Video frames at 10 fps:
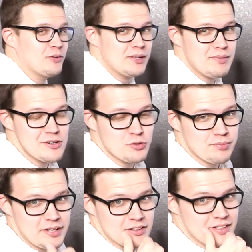40 meters
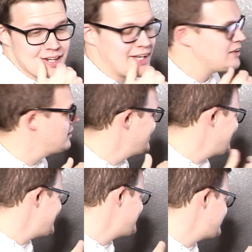with me here tonight,
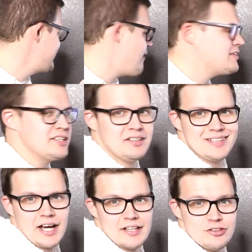
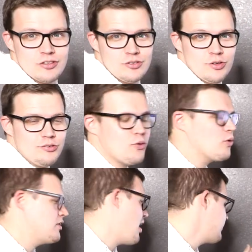
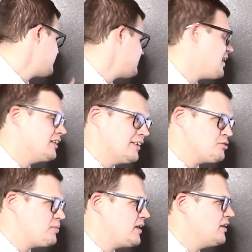7.224, obviously
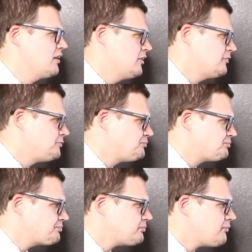LSB.
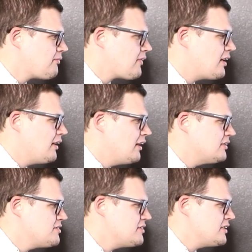Uh,
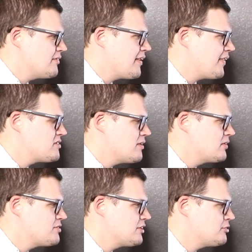let's see. I've got the
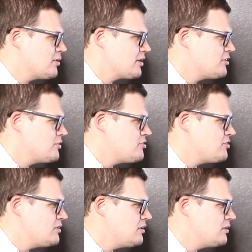706 Mark G,
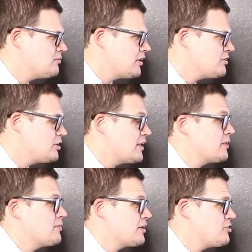Mark II, not
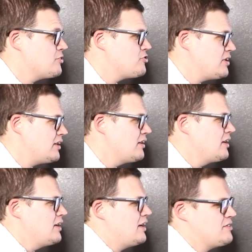the Mark G.
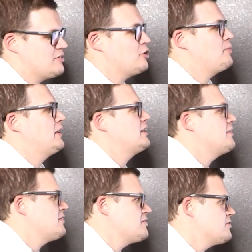Is there a big
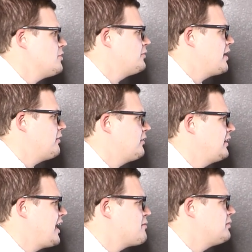difference? No, not
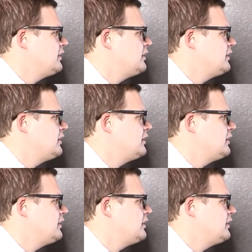really. I